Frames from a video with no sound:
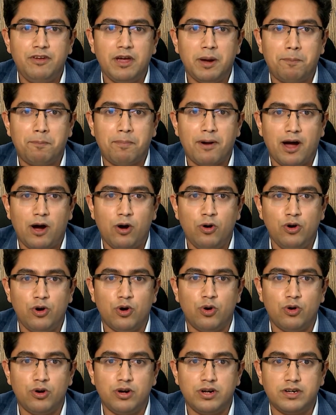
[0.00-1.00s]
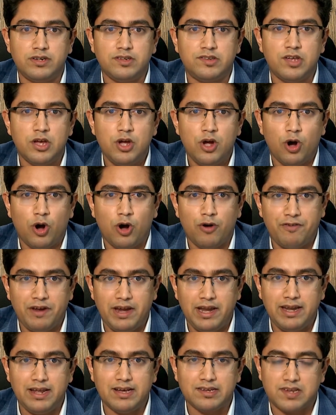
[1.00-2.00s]
We are proud owners of
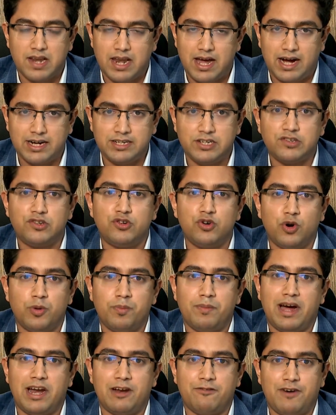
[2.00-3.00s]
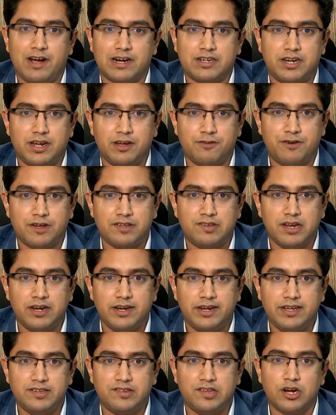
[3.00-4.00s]
India's largest drone manufacturing
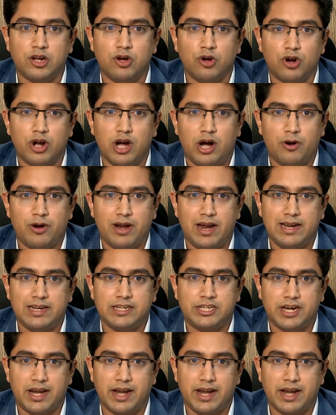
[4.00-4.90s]
facilities in Gurgaon and in